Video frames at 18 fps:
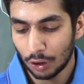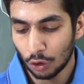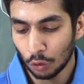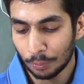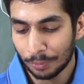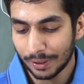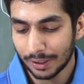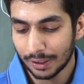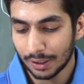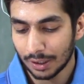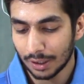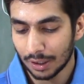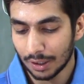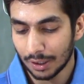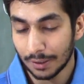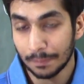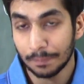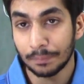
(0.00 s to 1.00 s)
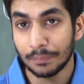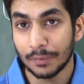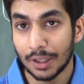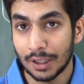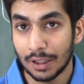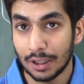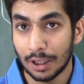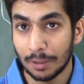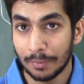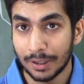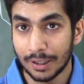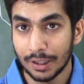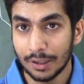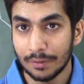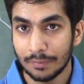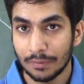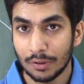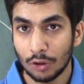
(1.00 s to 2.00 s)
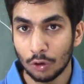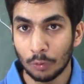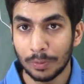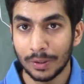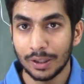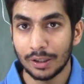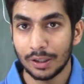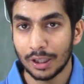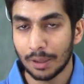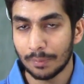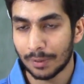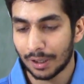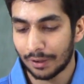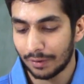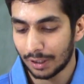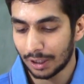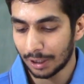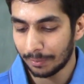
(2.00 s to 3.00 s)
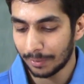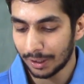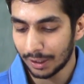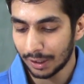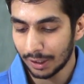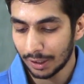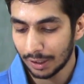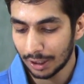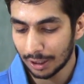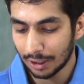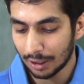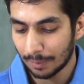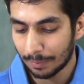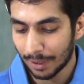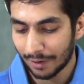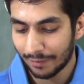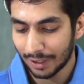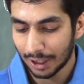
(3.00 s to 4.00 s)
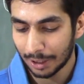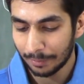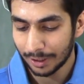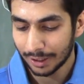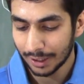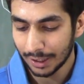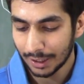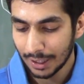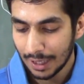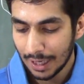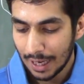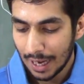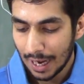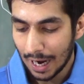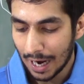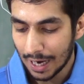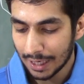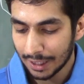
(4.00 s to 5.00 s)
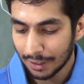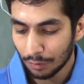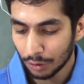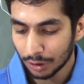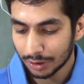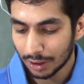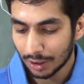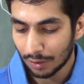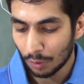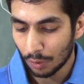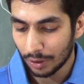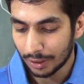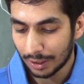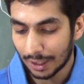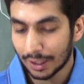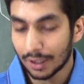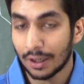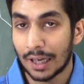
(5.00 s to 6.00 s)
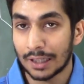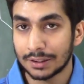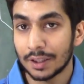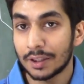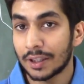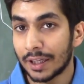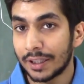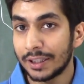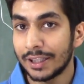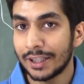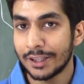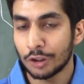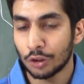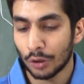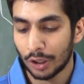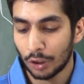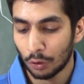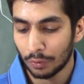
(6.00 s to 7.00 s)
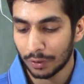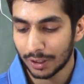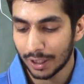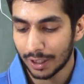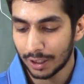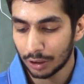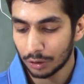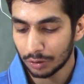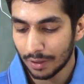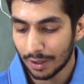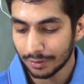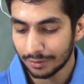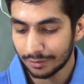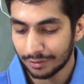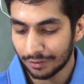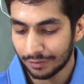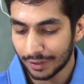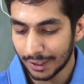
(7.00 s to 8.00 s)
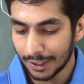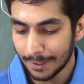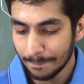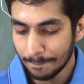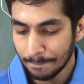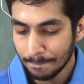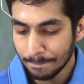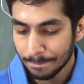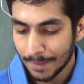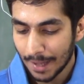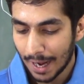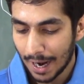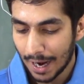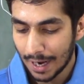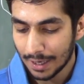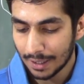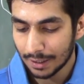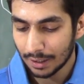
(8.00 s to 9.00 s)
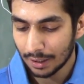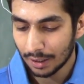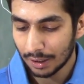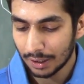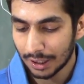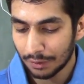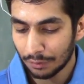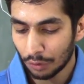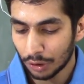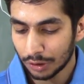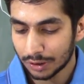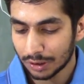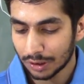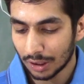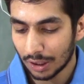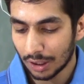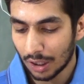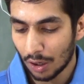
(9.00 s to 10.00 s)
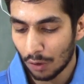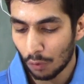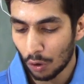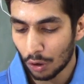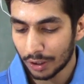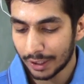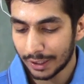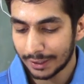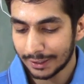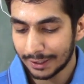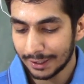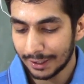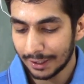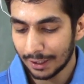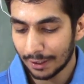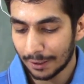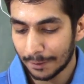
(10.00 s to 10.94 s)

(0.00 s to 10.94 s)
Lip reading: Lupin India Private Limited. And he was as a trainee, he joined over there in 2015. And he was awarded the